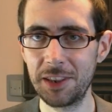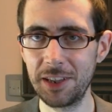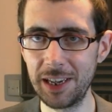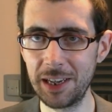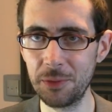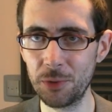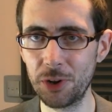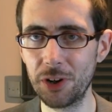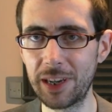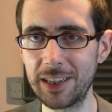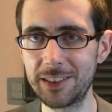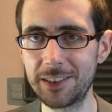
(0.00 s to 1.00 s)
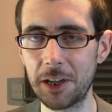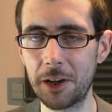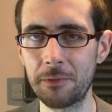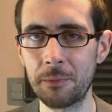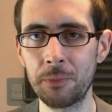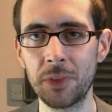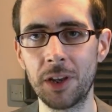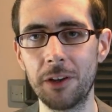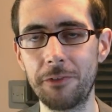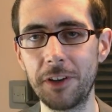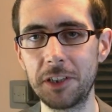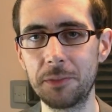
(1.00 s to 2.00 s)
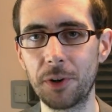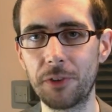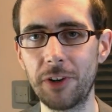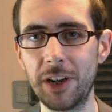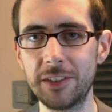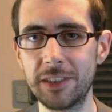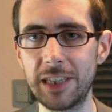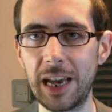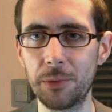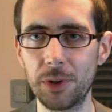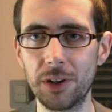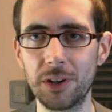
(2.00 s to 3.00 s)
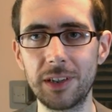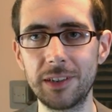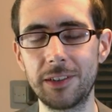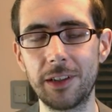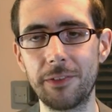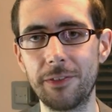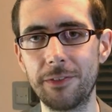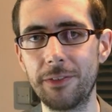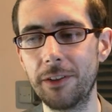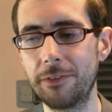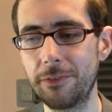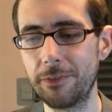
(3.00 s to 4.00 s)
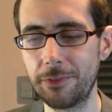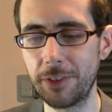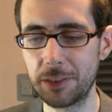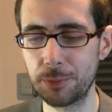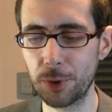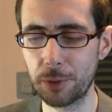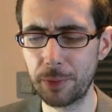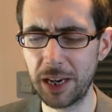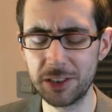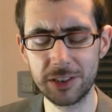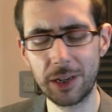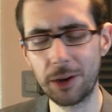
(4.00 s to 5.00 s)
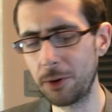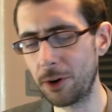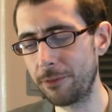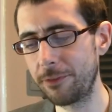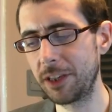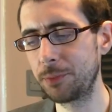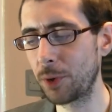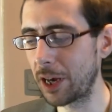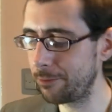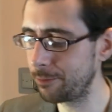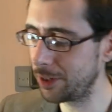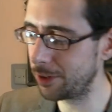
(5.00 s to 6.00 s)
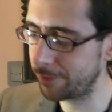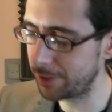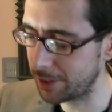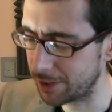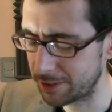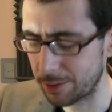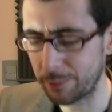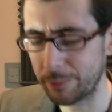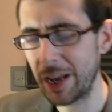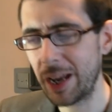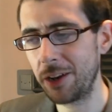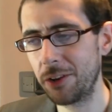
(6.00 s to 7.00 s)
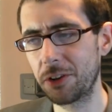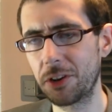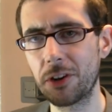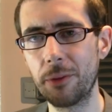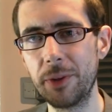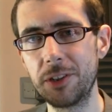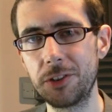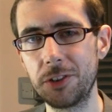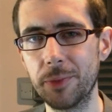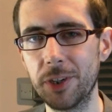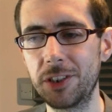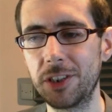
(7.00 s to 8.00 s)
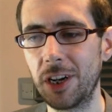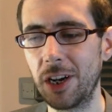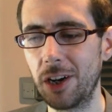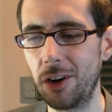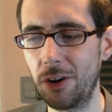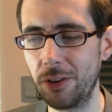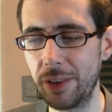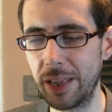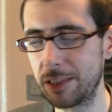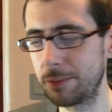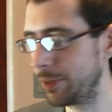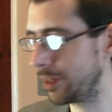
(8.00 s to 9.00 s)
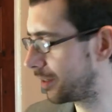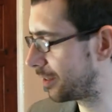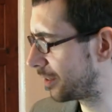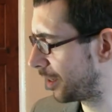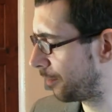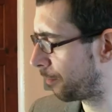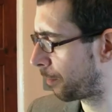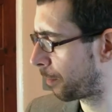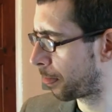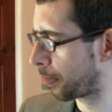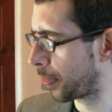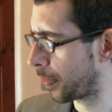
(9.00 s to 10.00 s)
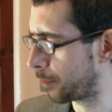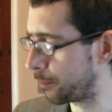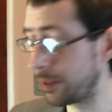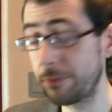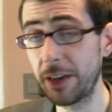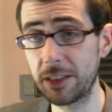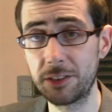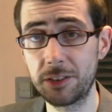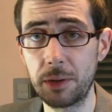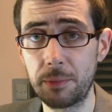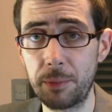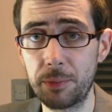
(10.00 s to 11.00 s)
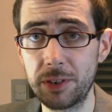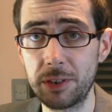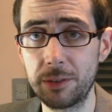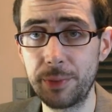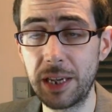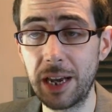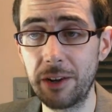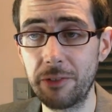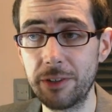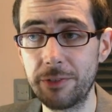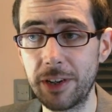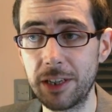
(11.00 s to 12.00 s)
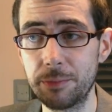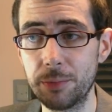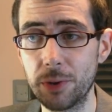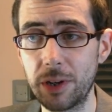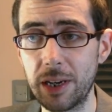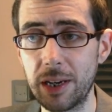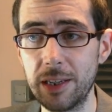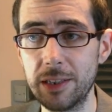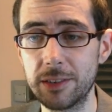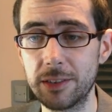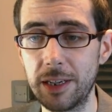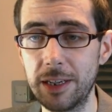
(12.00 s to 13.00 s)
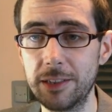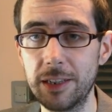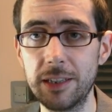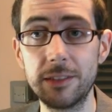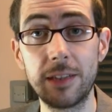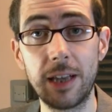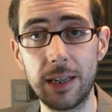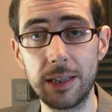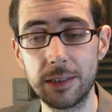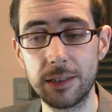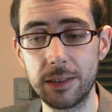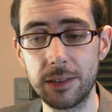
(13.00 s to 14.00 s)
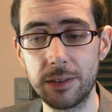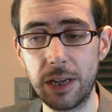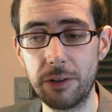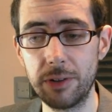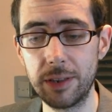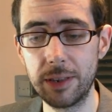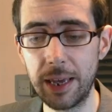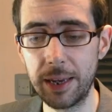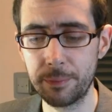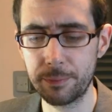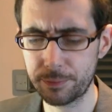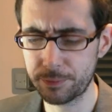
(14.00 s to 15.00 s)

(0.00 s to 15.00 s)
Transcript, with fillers: the inward-looking stuff of Facebook friends and the outward-looking stuff of, of Facebook pages. Now, I'm not on Facebook, haven't been on for years, so I'm not going to comment too much on that. But um, but the fact that so many people seem to be getting rid of Facebook is is is telling there and then.